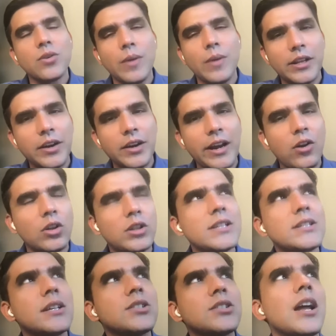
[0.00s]
So when they train on
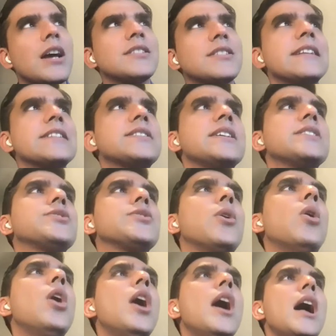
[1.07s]
this such large data set,
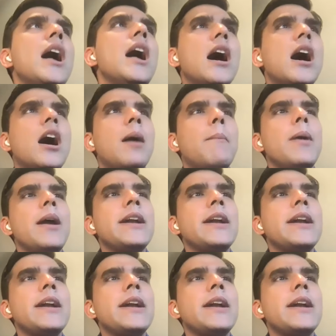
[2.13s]
so uh,